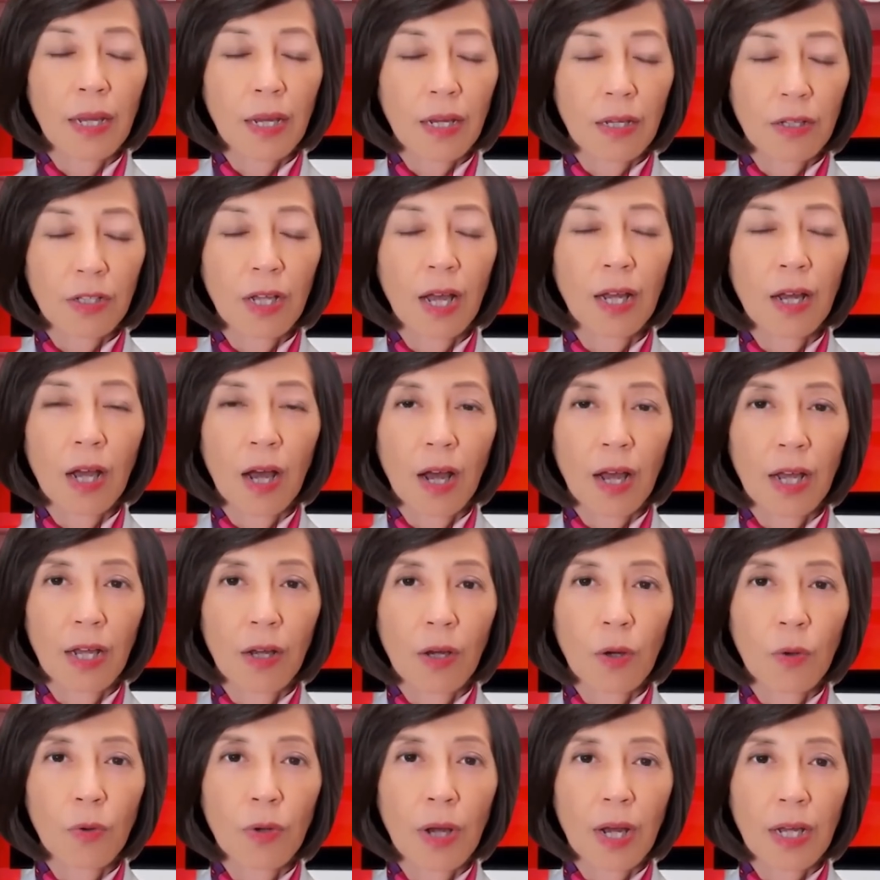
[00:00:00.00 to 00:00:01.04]
Shanghai
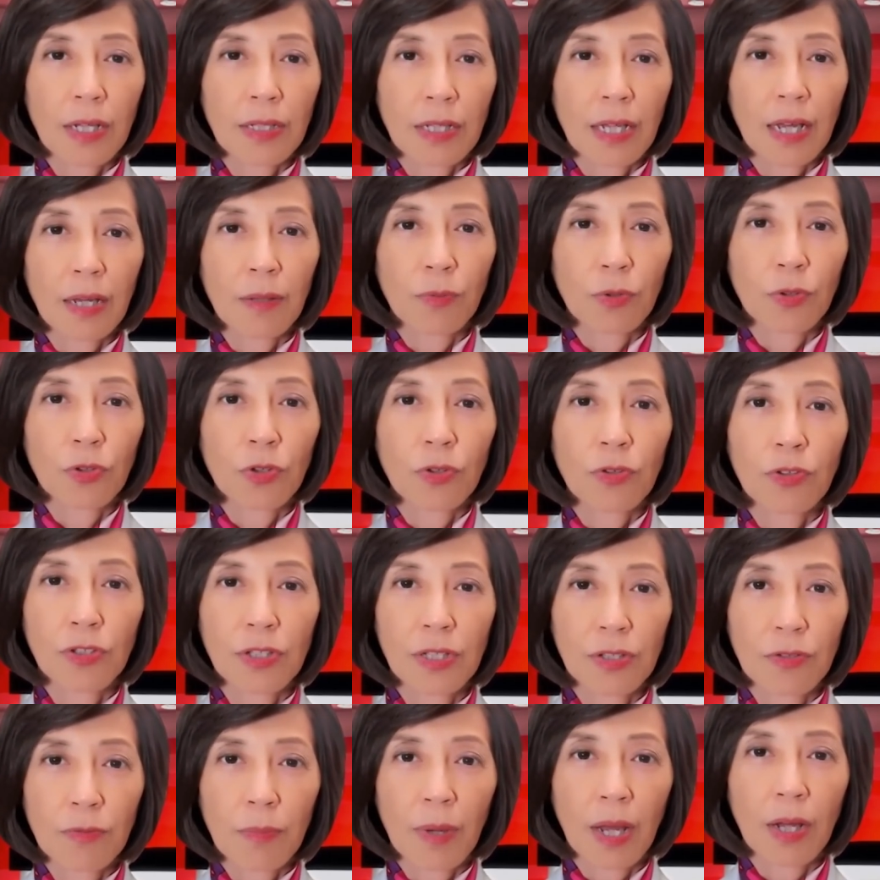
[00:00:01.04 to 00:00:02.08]
Olitech
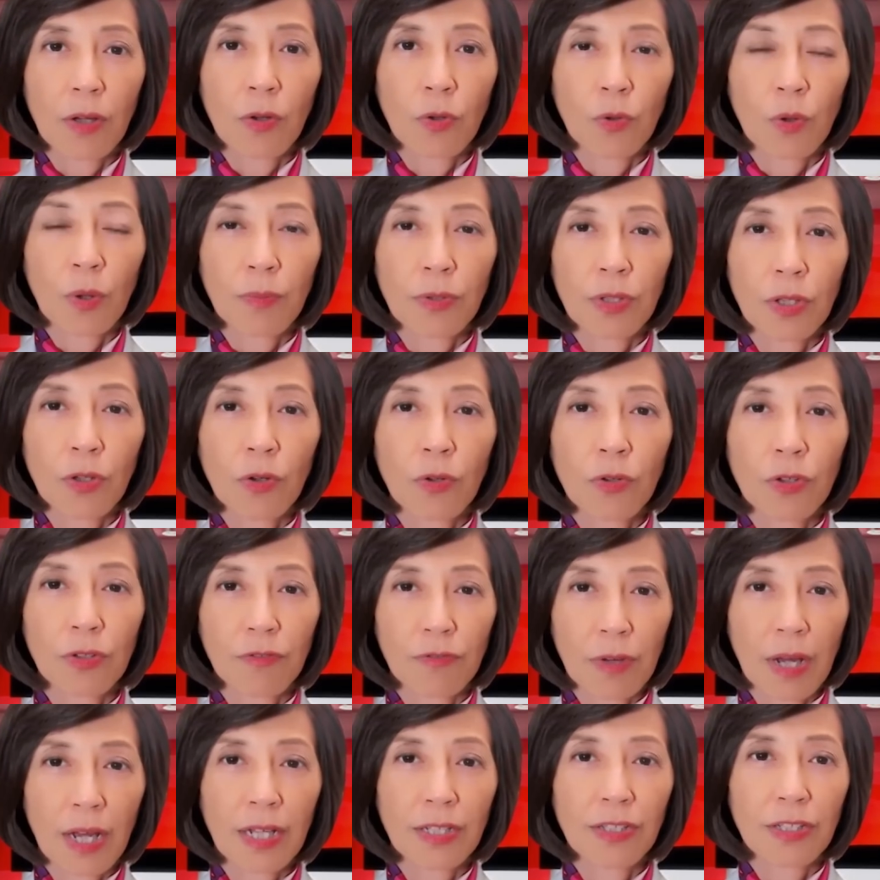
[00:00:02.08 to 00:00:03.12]
produces micro-optical
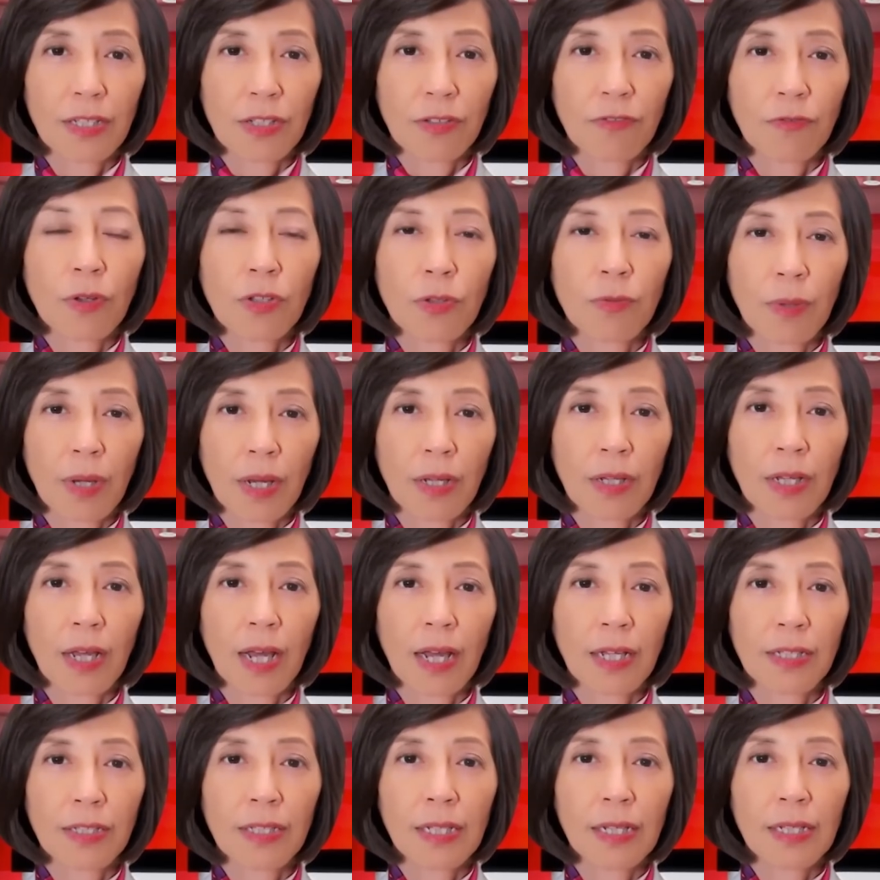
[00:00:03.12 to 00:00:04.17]
devices for smart
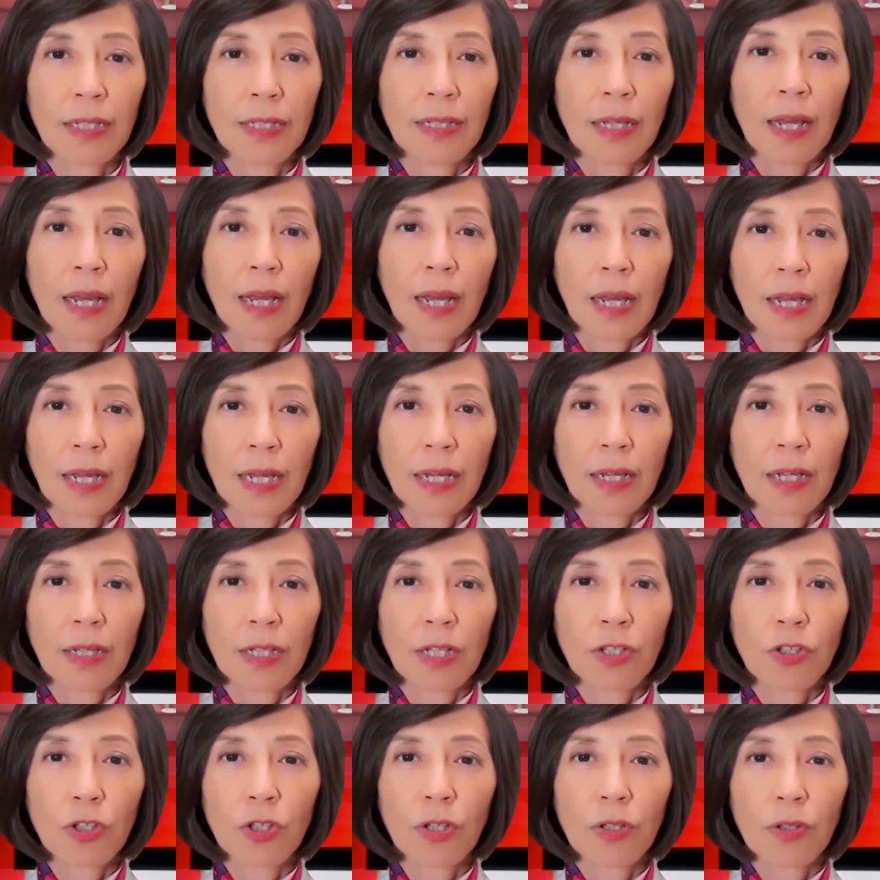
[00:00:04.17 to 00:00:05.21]
glasses. In
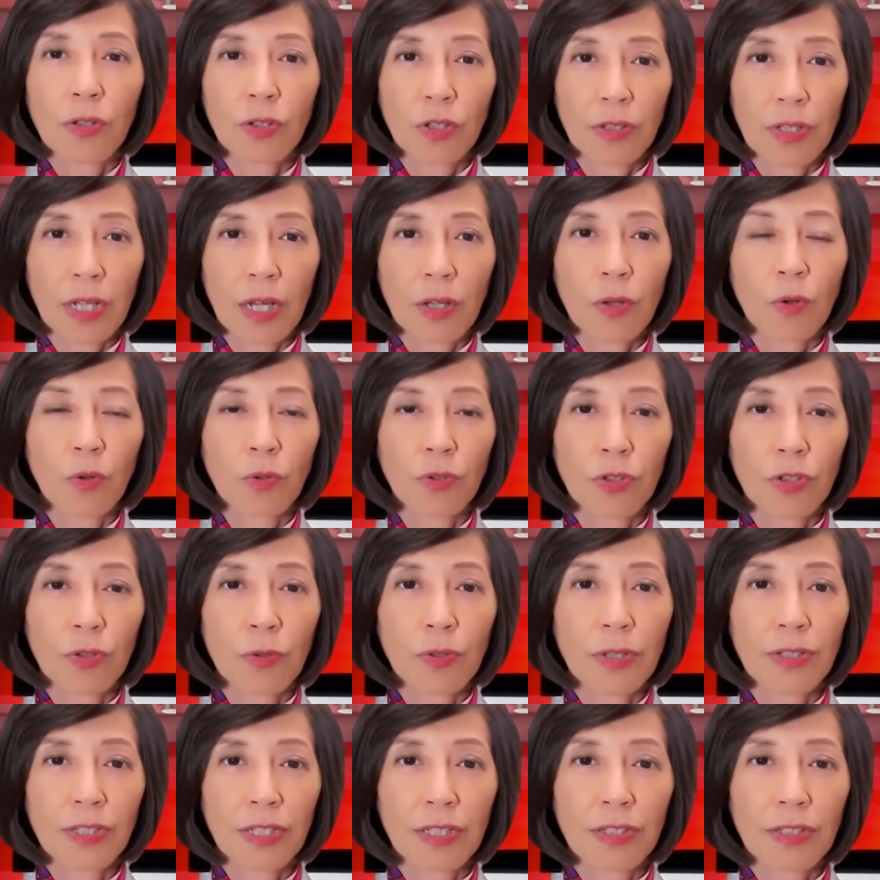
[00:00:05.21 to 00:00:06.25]
addition, Gore-Tex also
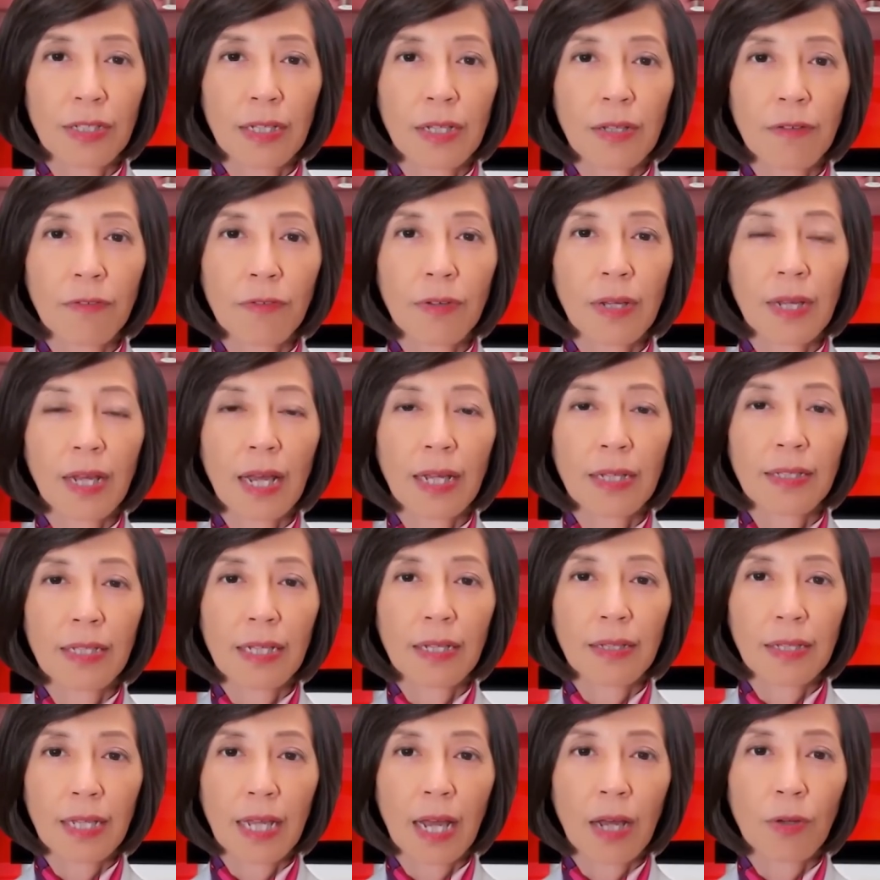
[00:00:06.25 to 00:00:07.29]
assisted in
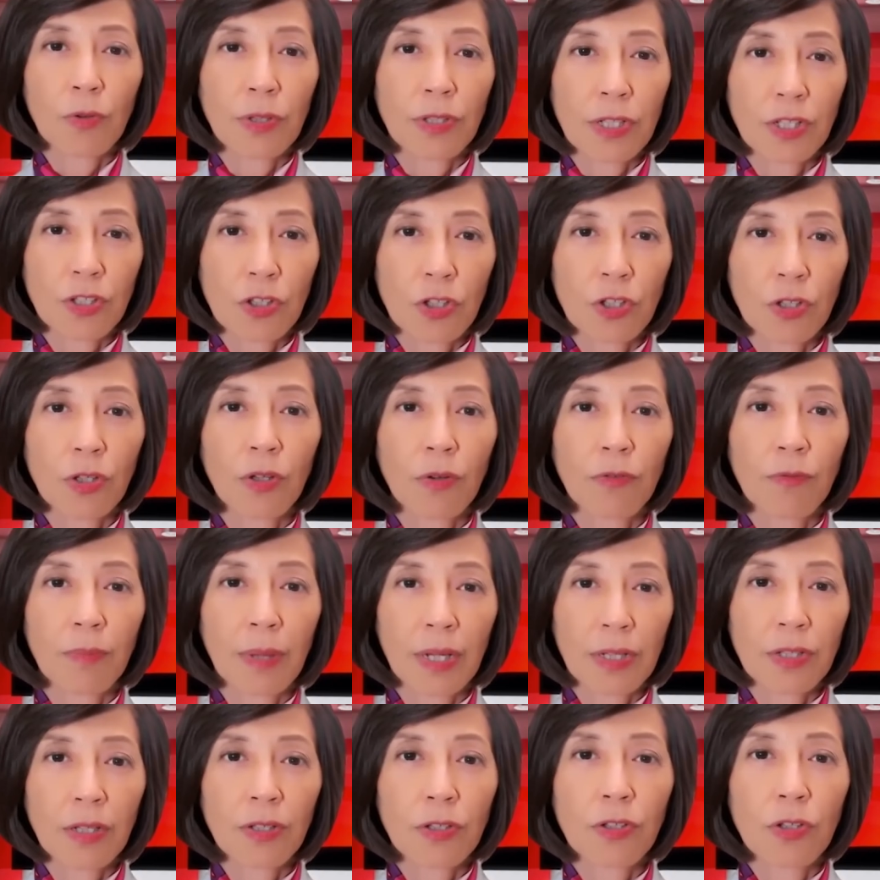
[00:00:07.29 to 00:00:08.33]
financing the acquisition of
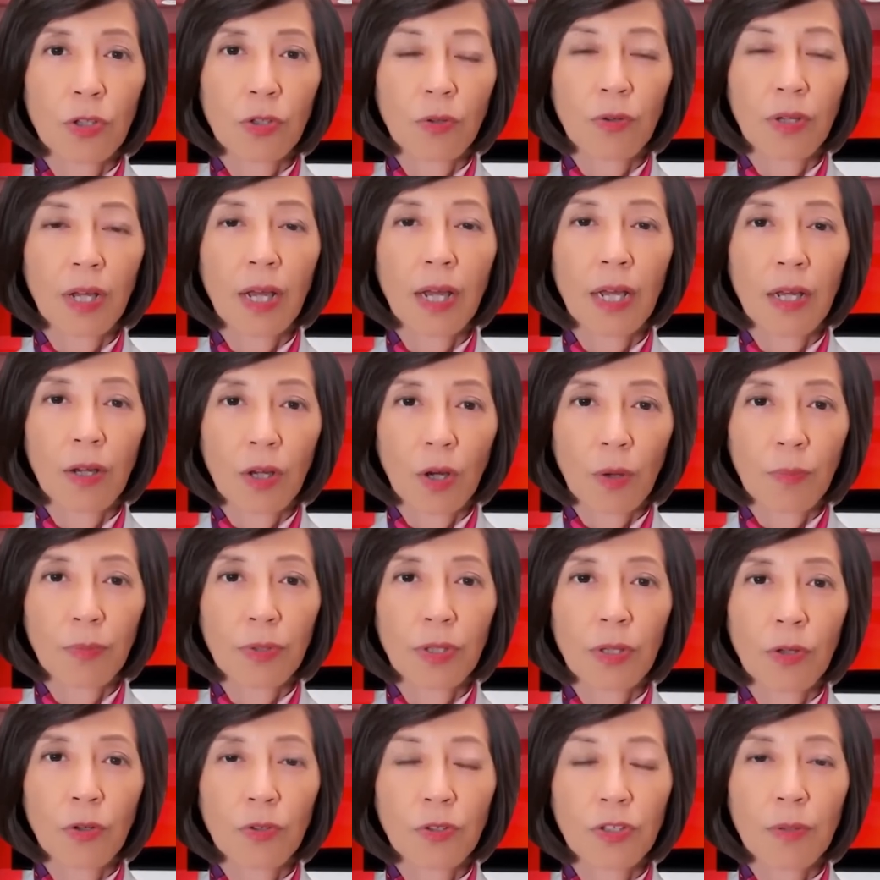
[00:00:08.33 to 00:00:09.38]
Meta's UK
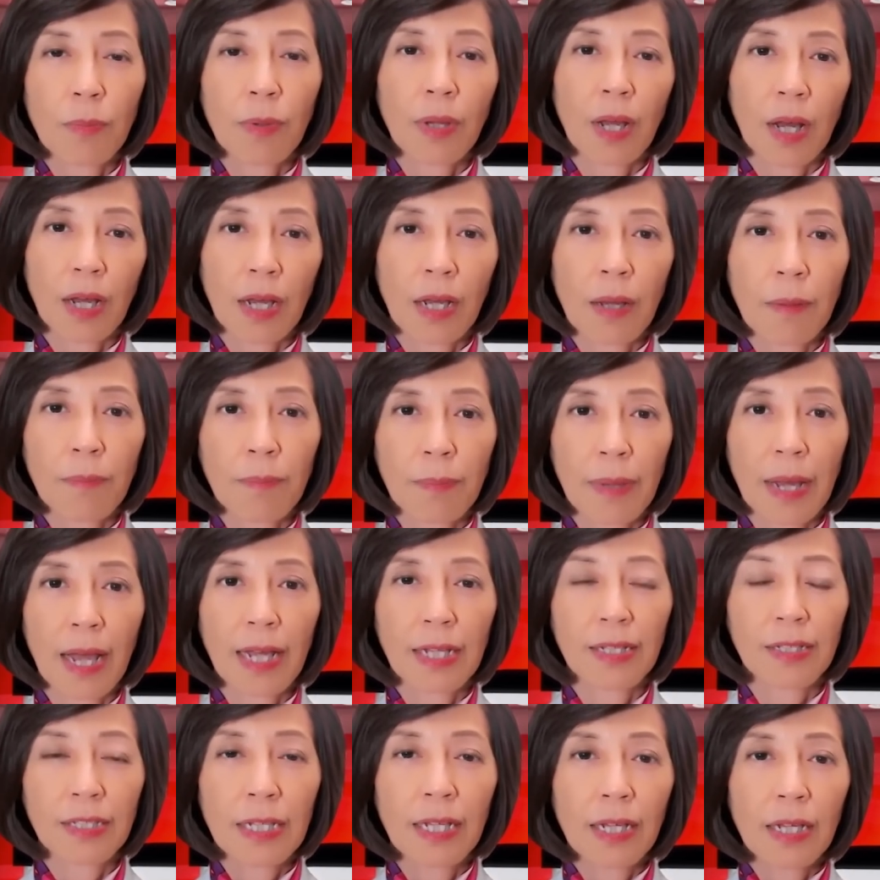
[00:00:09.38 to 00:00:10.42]
optical supplier
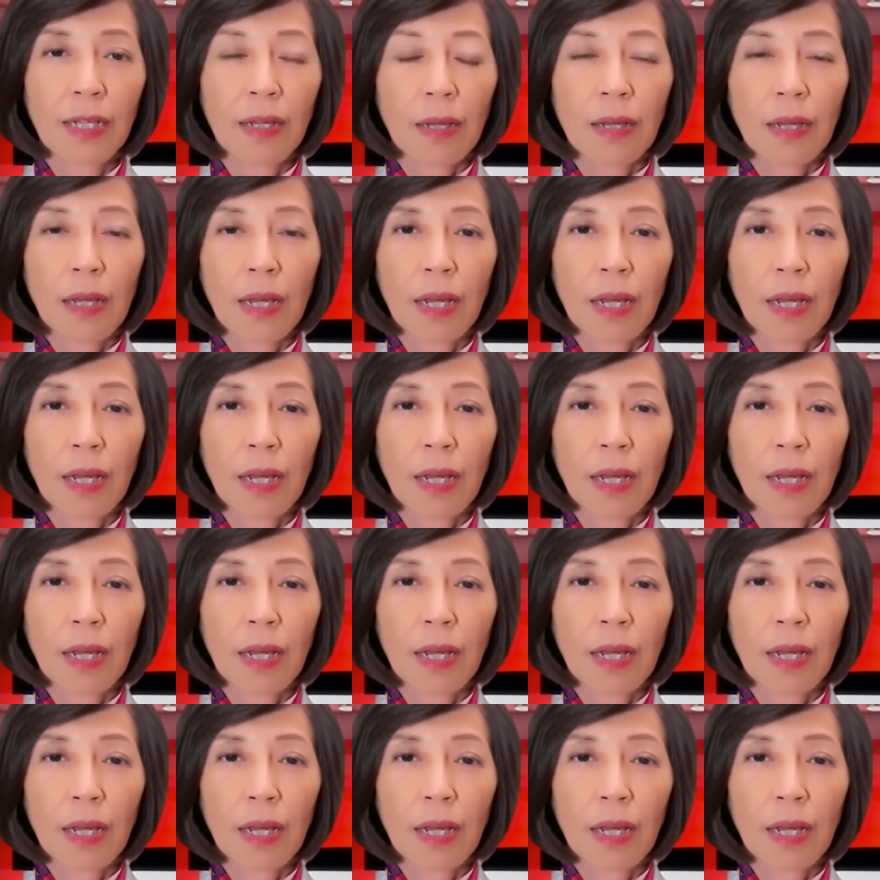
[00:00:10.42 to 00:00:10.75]
Plexi.